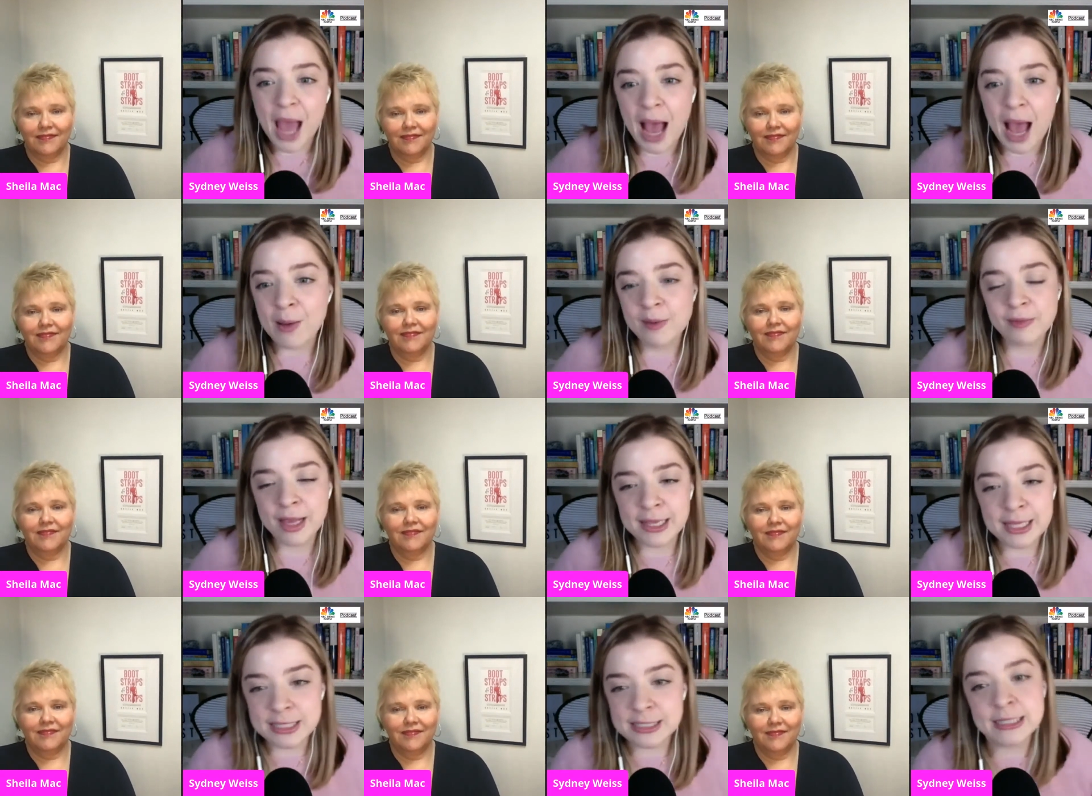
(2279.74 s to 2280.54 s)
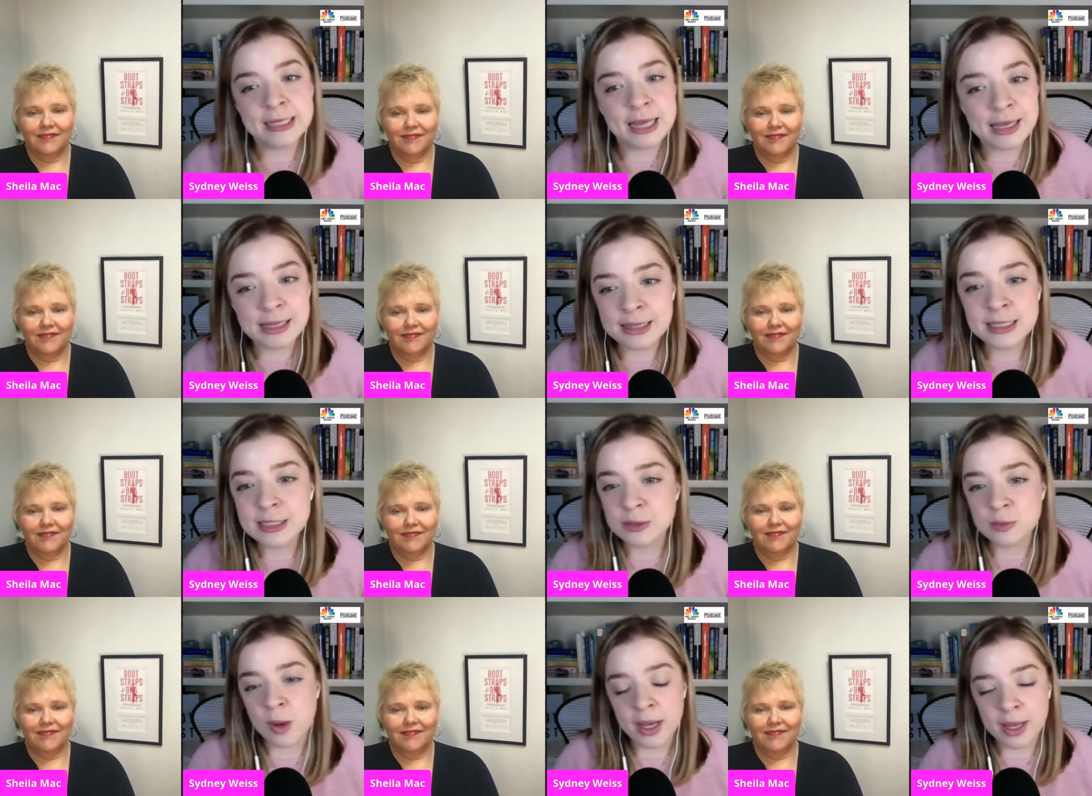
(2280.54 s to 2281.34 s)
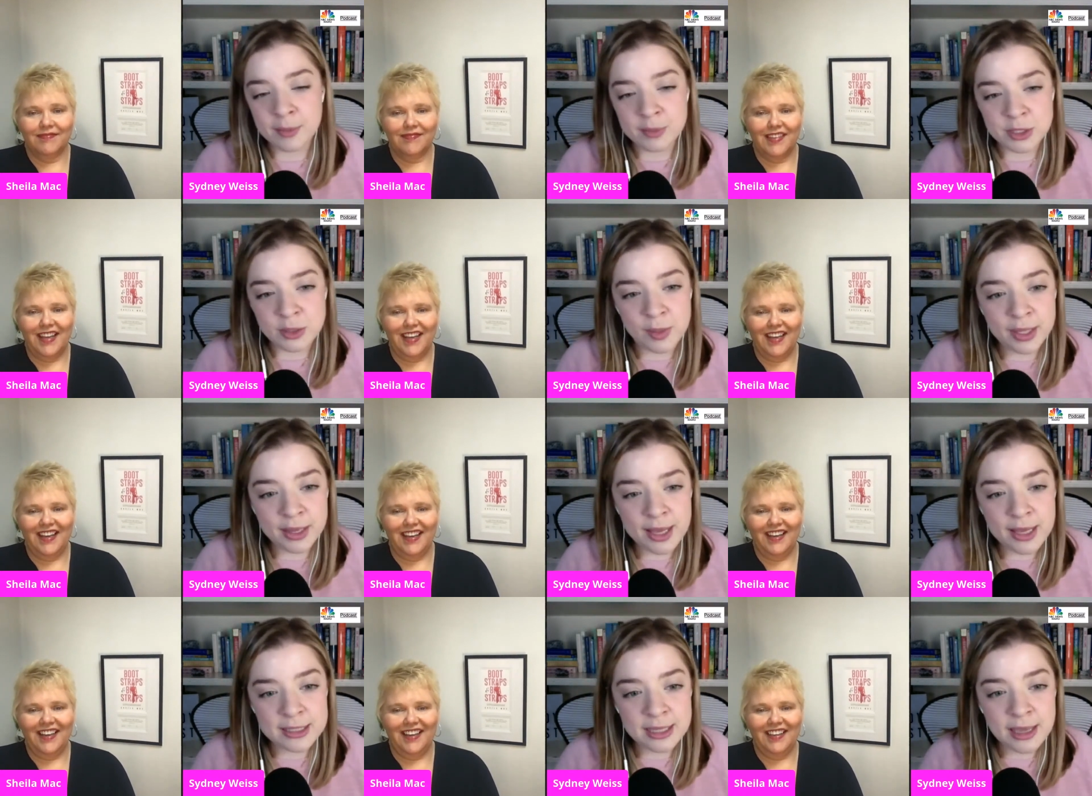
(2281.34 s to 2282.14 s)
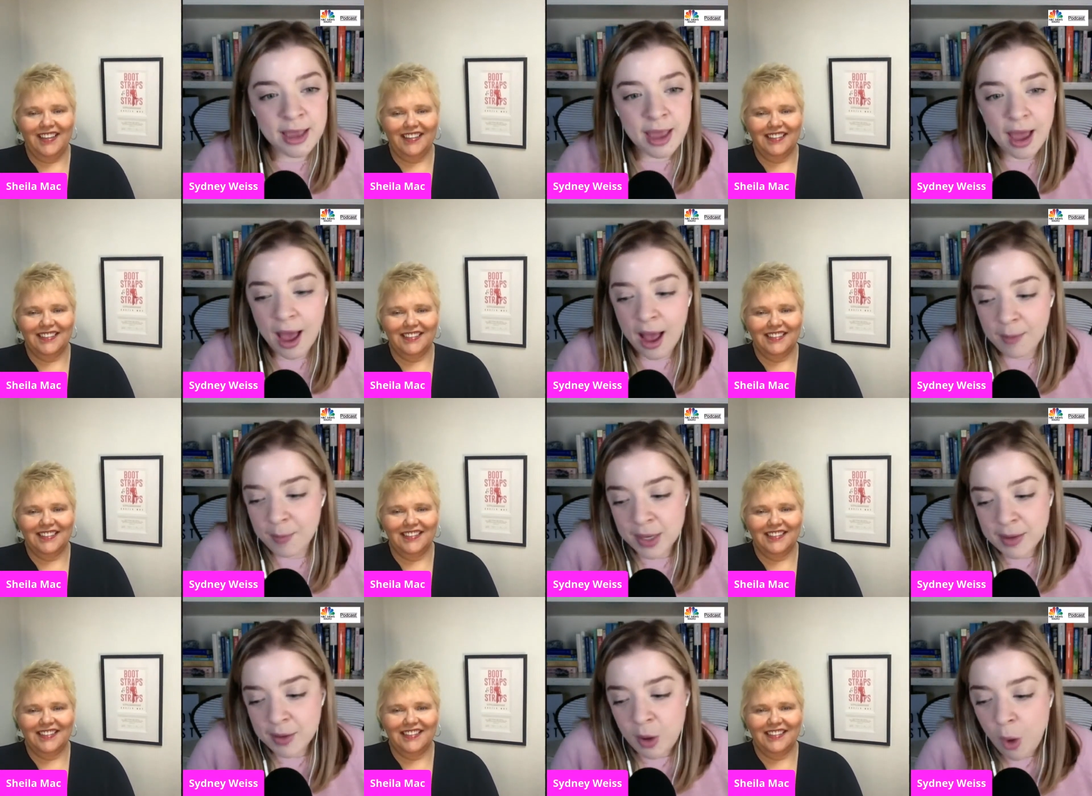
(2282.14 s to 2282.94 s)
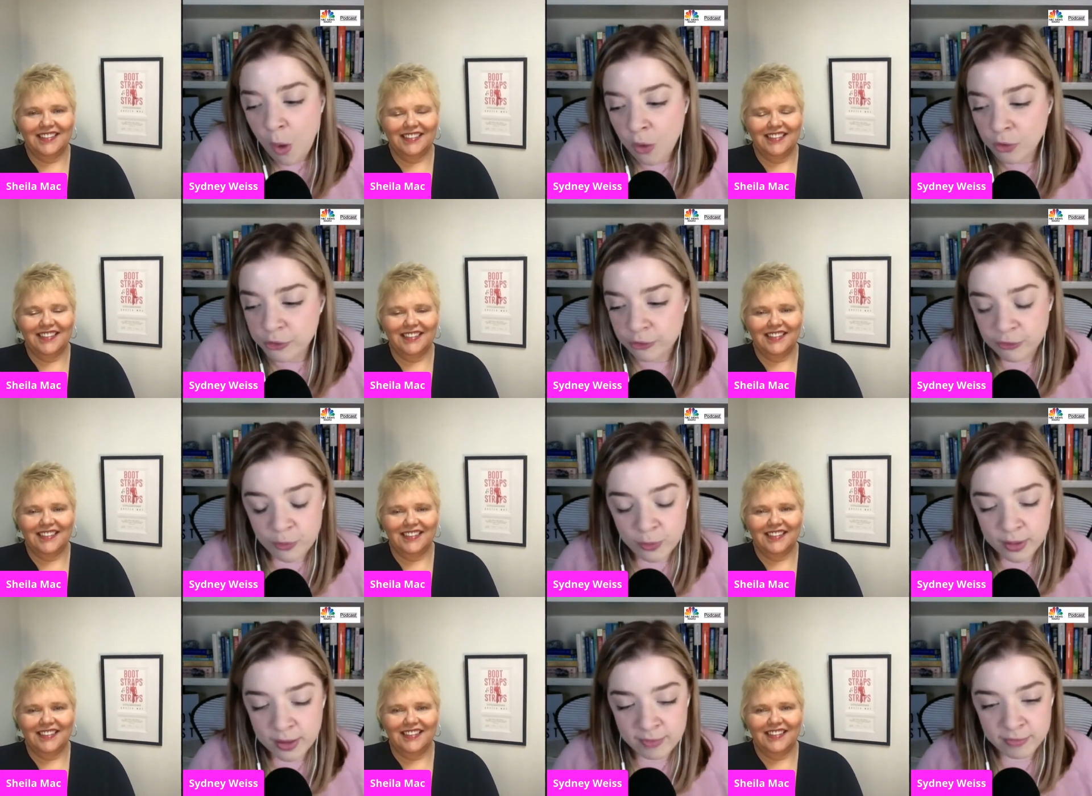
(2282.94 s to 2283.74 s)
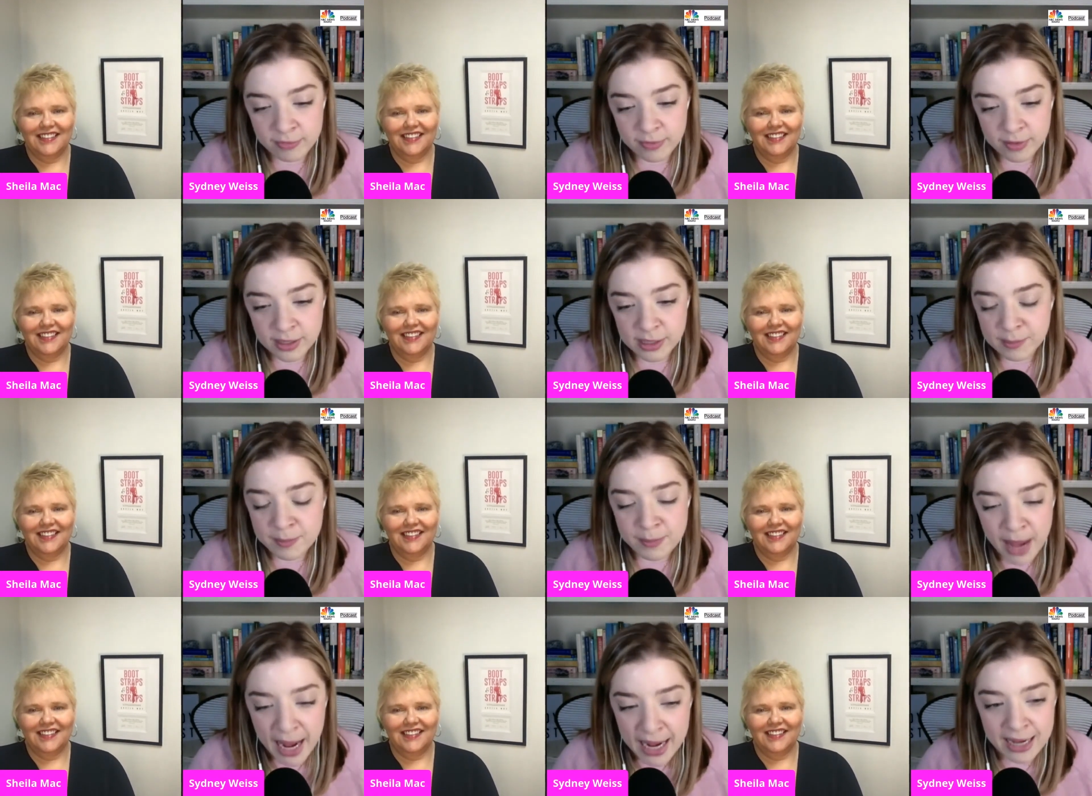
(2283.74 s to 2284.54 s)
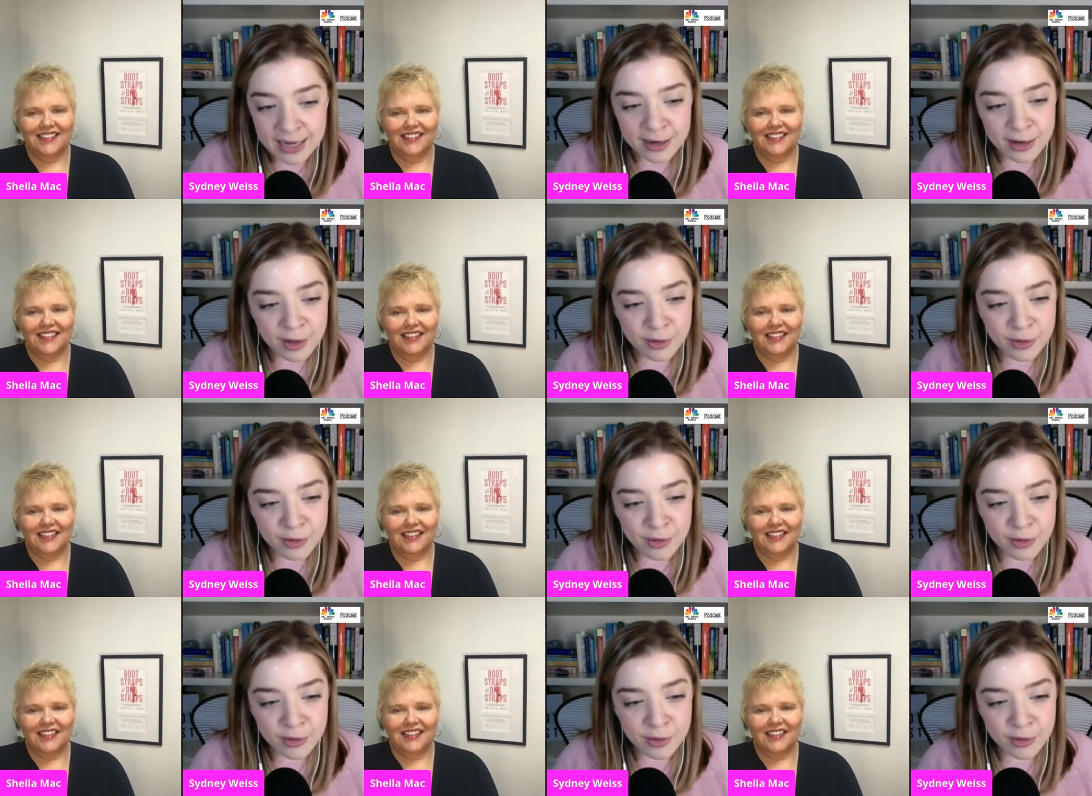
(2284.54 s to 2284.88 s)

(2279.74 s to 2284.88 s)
Speaker 1: I was like, this is it. This is why I'm doing this. And it all just sort of made